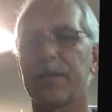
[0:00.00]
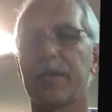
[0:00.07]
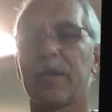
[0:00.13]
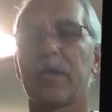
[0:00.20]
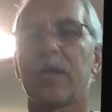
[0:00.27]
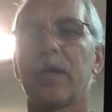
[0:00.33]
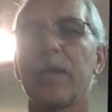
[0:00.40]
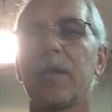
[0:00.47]

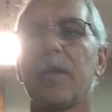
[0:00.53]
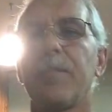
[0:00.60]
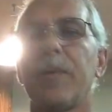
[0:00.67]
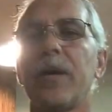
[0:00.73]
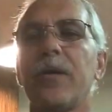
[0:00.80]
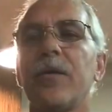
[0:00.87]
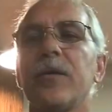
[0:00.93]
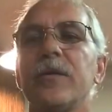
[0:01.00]
cut
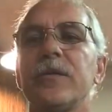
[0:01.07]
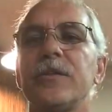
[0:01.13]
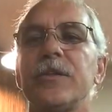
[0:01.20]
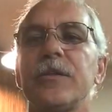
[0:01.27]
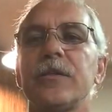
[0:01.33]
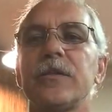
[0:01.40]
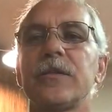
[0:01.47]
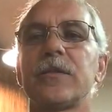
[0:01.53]
about
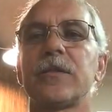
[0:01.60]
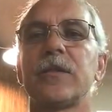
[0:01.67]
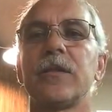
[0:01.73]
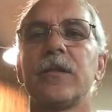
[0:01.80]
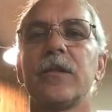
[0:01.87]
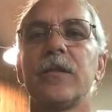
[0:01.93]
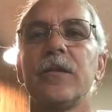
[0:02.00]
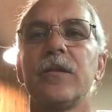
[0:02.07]
just
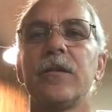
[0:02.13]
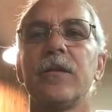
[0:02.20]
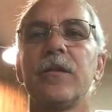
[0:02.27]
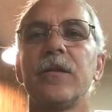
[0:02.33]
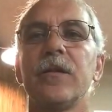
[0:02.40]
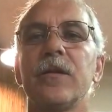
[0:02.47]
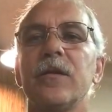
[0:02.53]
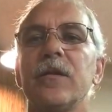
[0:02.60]

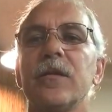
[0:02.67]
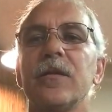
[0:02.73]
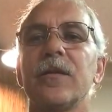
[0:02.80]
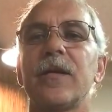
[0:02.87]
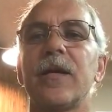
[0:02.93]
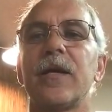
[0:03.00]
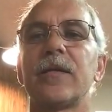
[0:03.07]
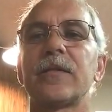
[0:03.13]
the
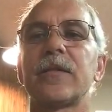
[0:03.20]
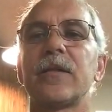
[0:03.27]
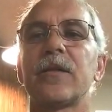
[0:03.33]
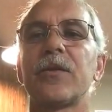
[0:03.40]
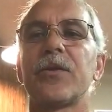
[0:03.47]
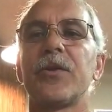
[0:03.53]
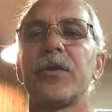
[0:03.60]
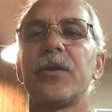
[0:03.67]
last
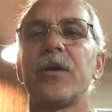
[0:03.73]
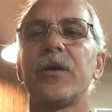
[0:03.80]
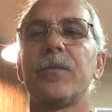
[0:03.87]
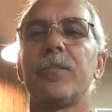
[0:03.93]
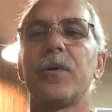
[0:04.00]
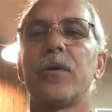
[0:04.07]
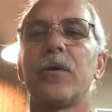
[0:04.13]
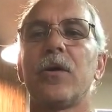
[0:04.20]
little
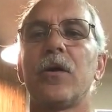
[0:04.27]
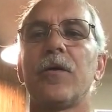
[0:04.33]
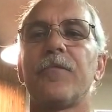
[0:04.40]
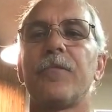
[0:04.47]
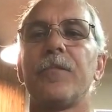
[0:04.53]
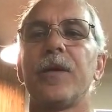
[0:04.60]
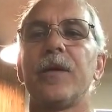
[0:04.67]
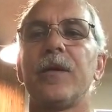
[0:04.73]
nub
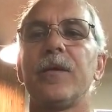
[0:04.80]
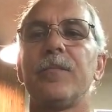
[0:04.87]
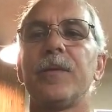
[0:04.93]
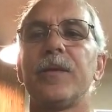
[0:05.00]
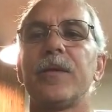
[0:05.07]
off. Maybe